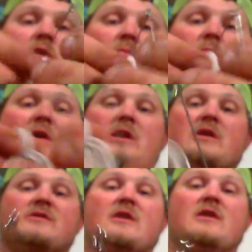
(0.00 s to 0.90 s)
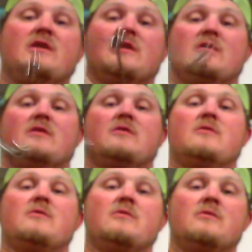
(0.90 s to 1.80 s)
It is a
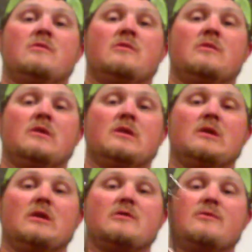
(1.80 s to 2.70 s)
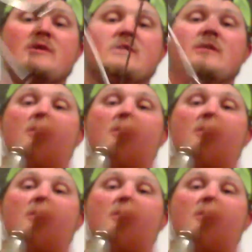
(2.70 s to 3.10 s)
twisted.